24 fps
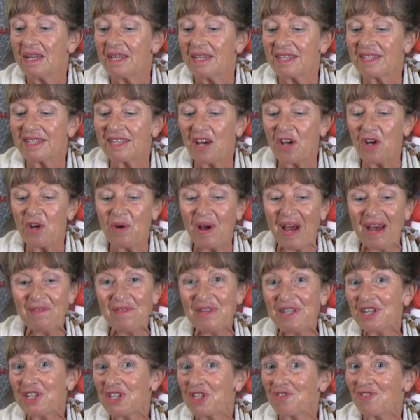So
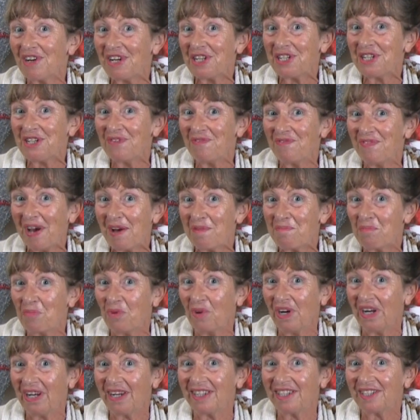having a stretchy
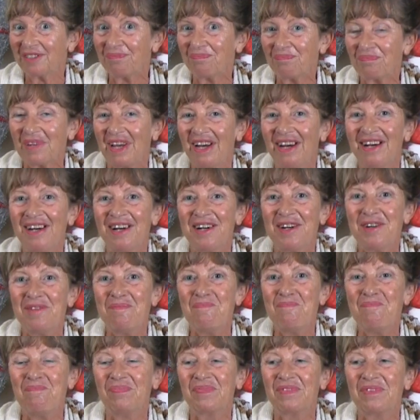fabric,
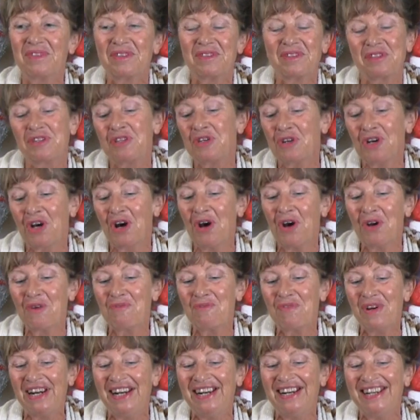you
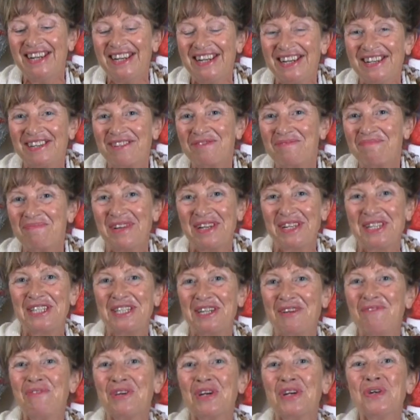can't really, it's
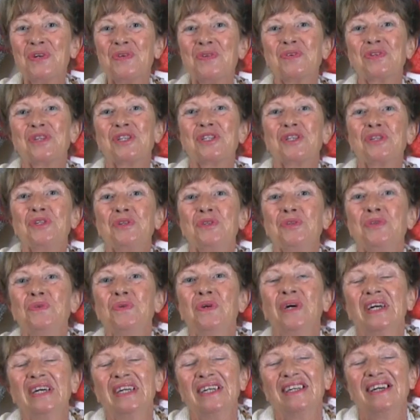difficult to
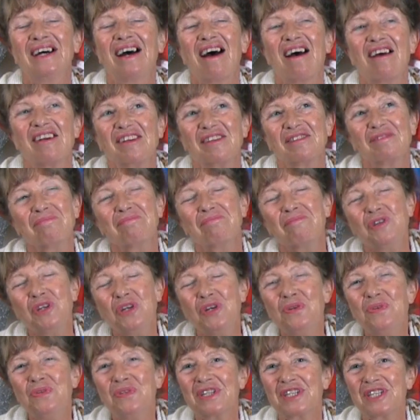
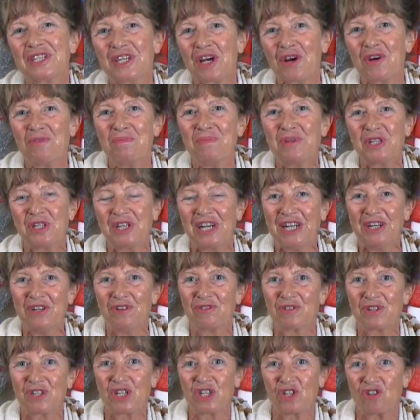use a sewing machine
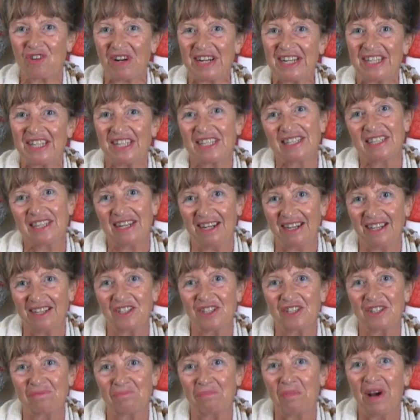or a straight
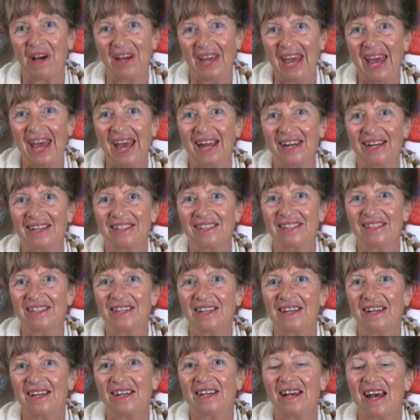stitch by hand,
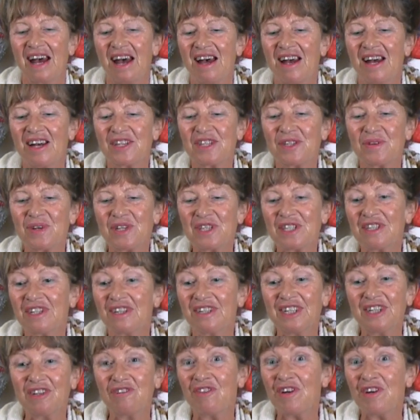so I started